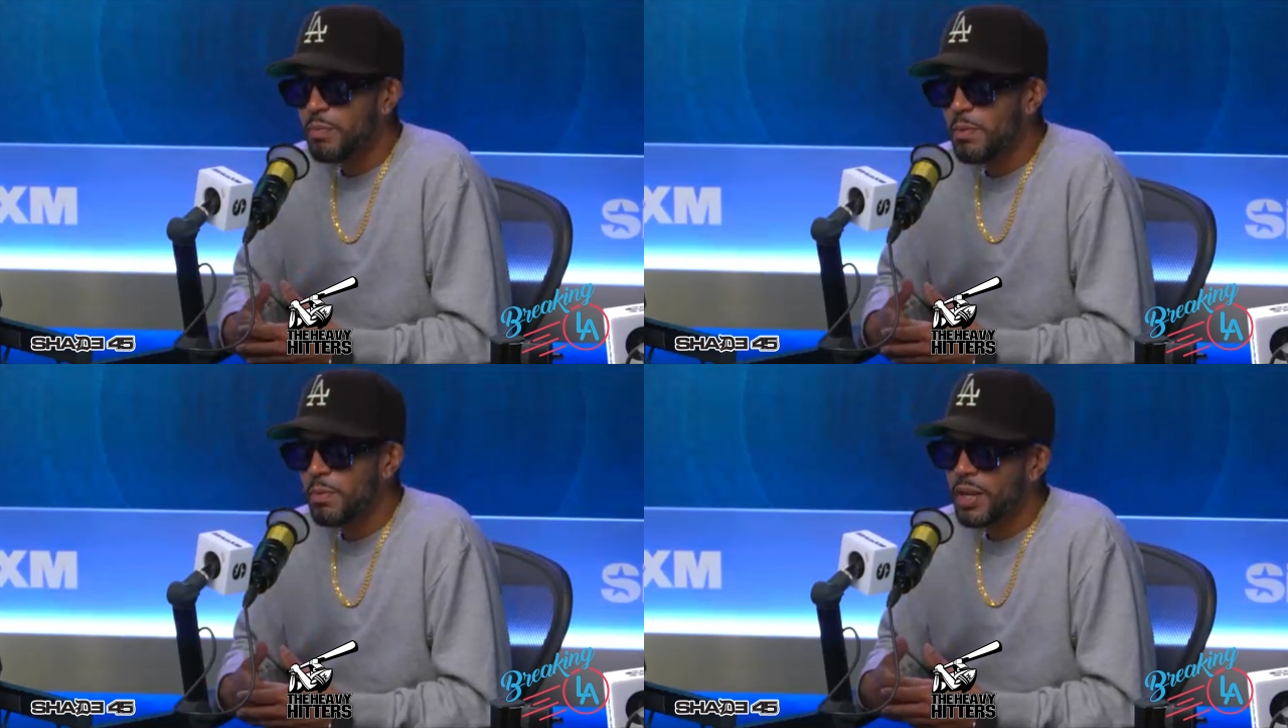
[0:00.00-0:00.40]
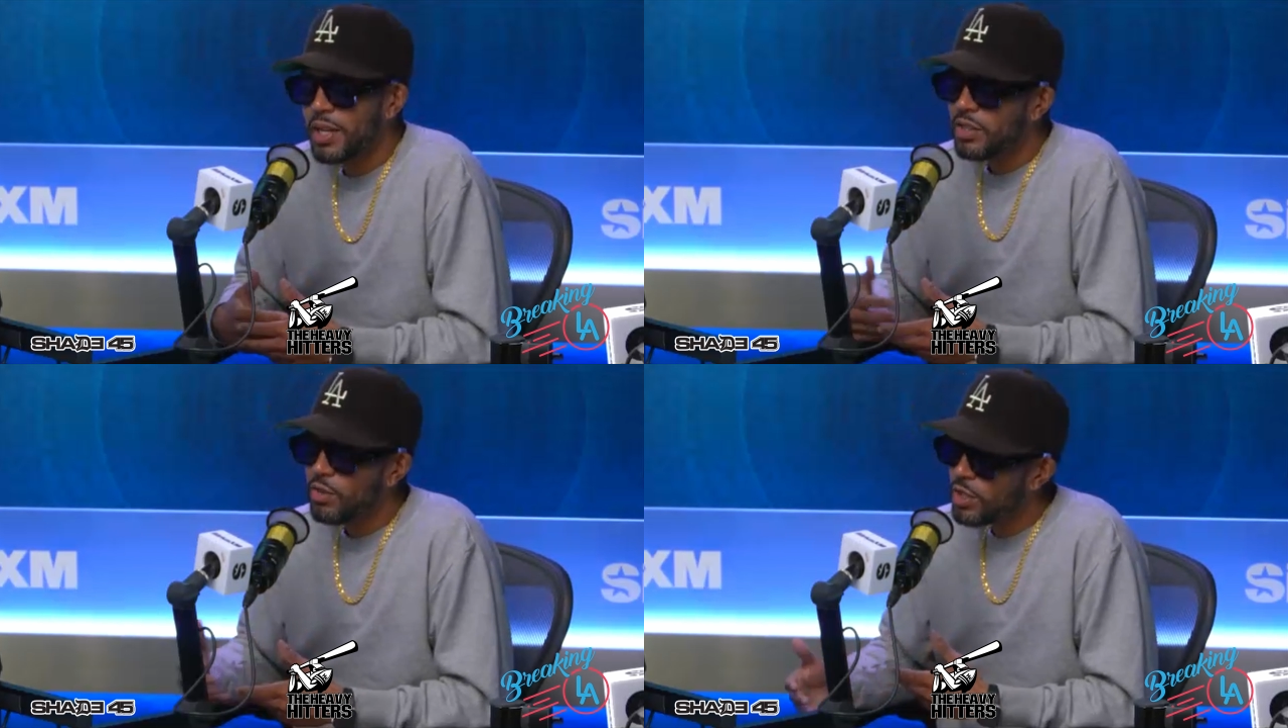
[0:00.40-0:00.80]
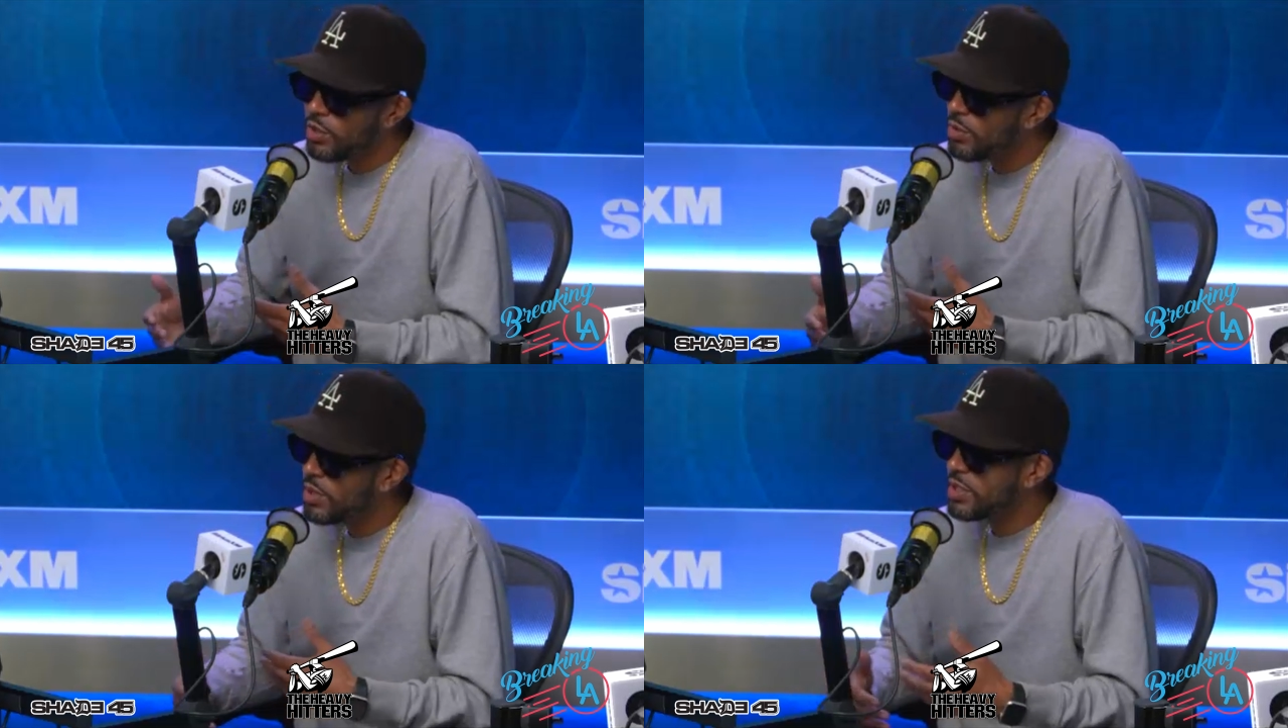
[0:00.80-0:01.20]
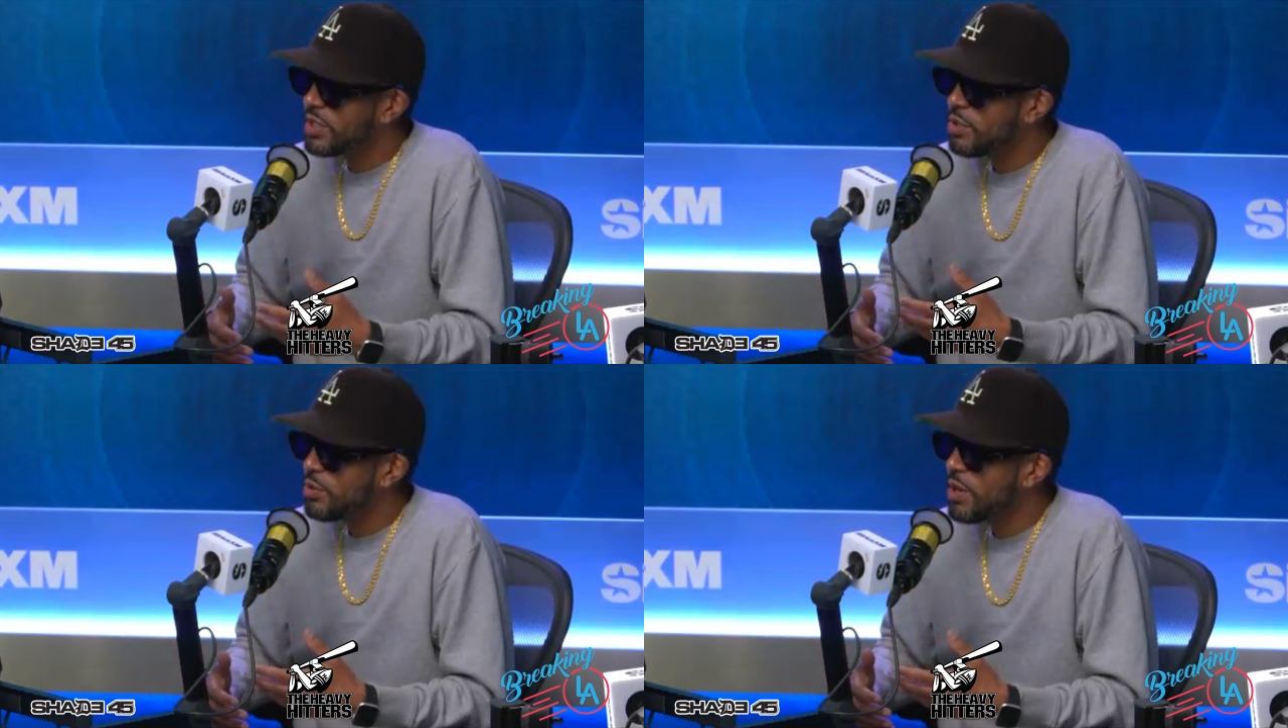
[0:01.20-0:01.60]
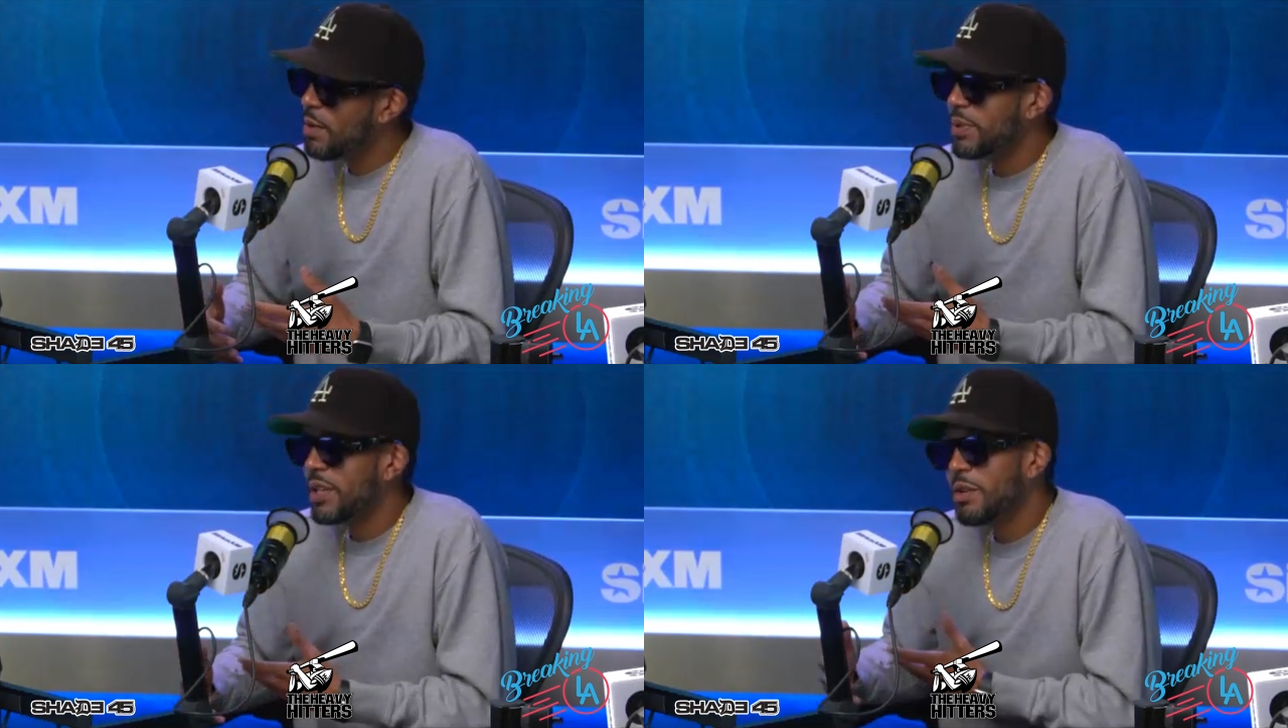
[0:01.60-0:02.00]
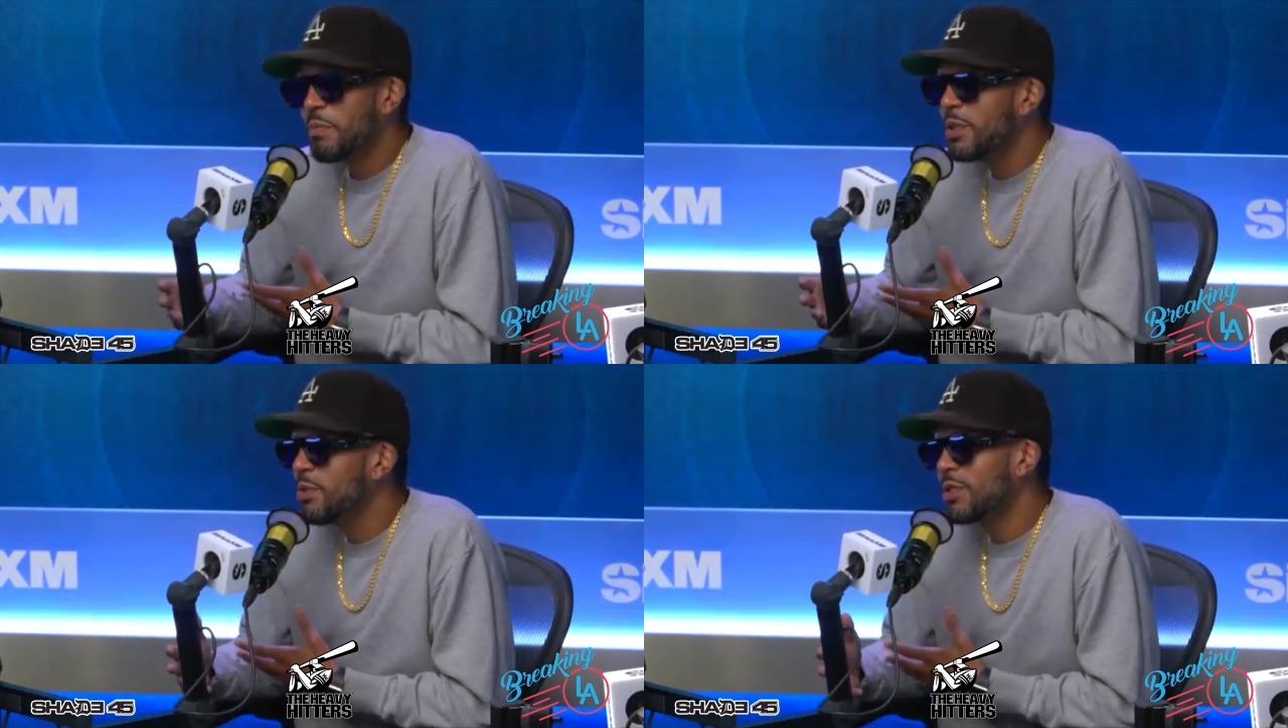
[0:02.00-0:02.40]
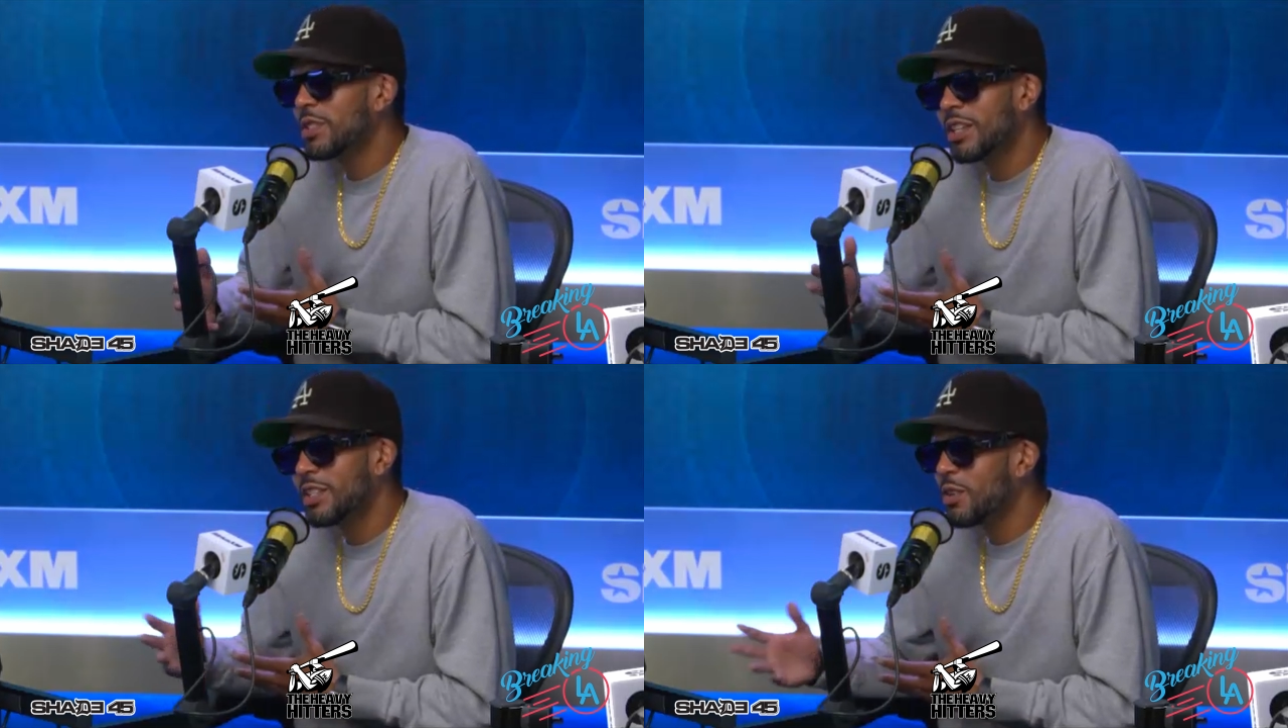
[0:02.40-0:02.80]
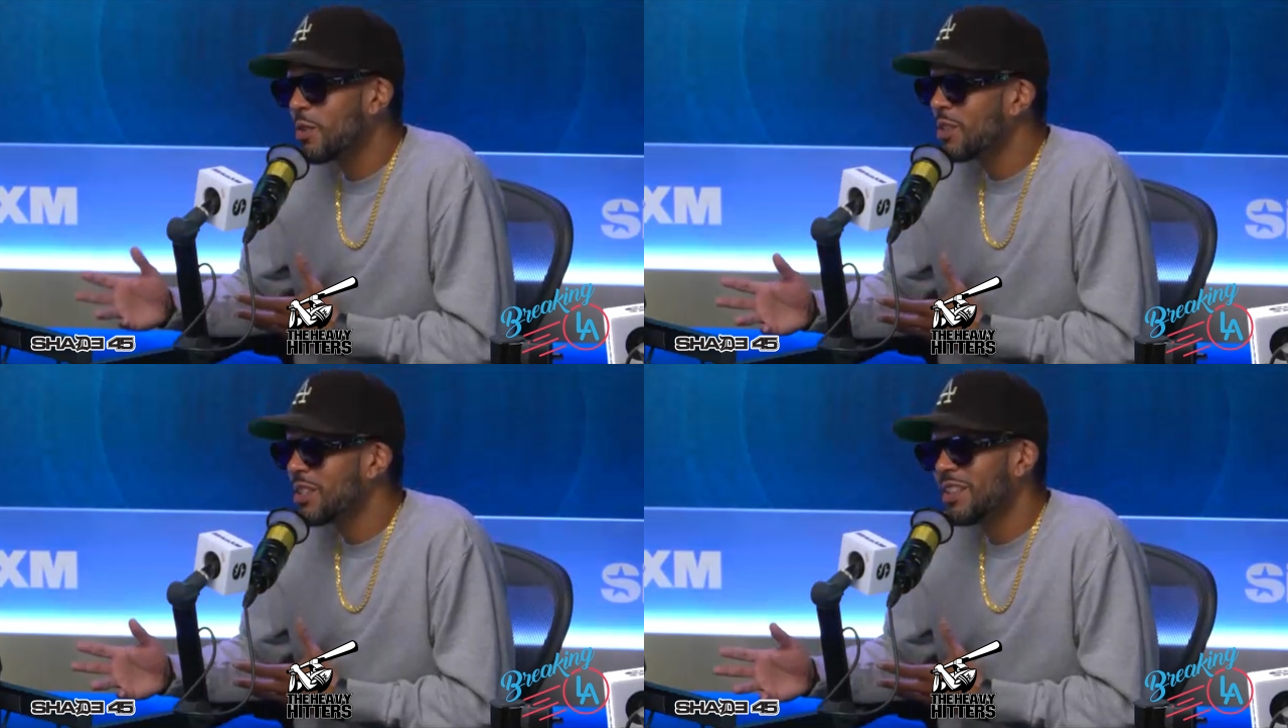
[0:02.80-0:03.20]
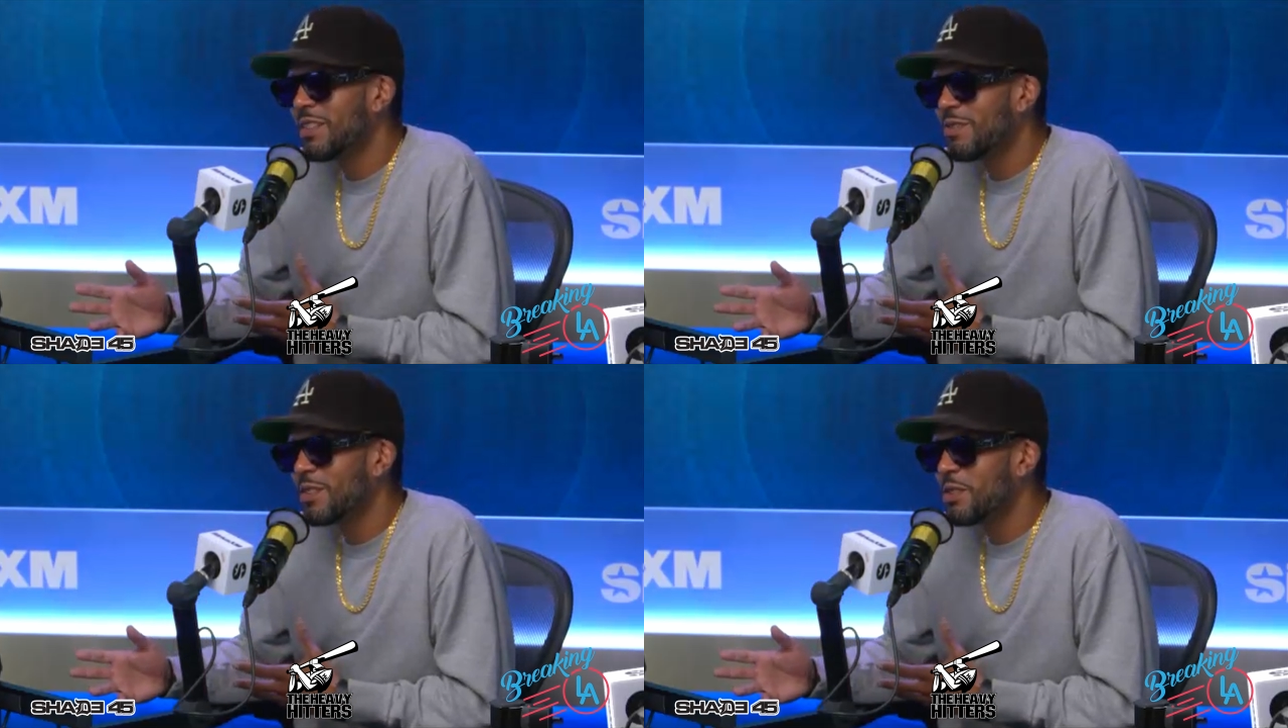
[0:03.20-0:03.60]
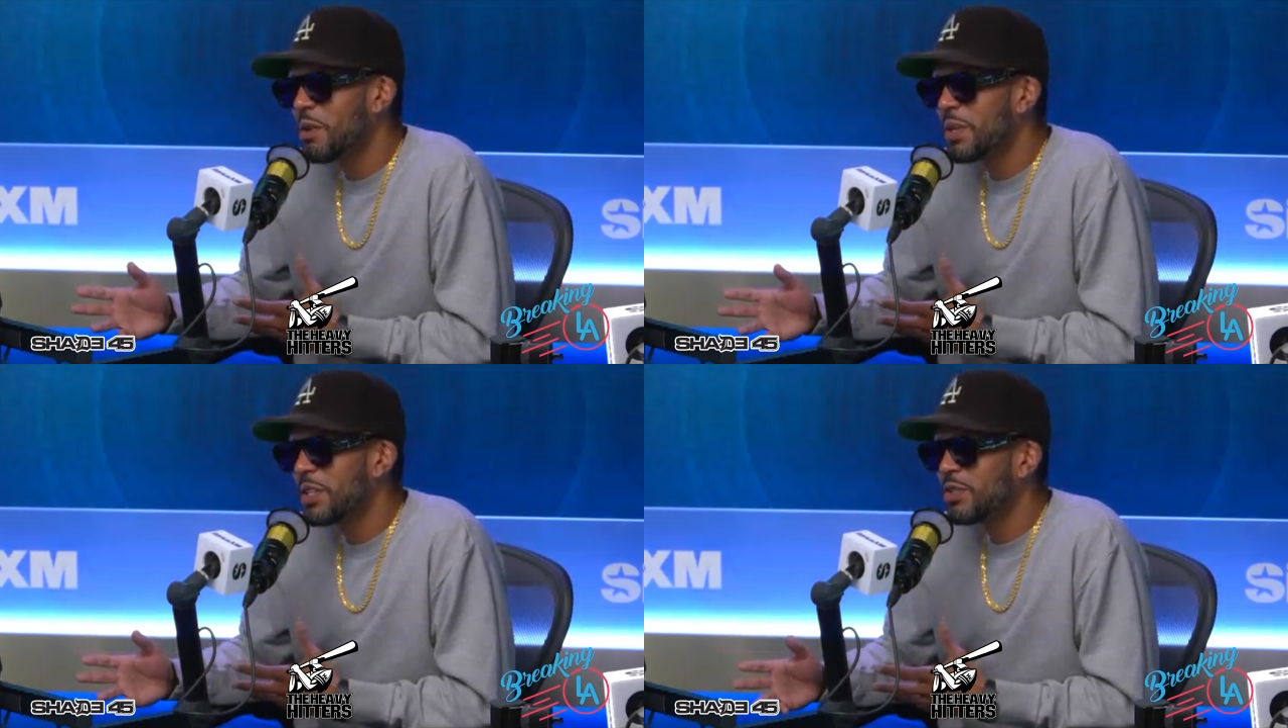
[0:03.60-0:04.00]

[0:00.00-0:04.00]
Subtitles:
People be like, yo, they doing this, they doing that, but they could be doing something totally different. You know what I mean?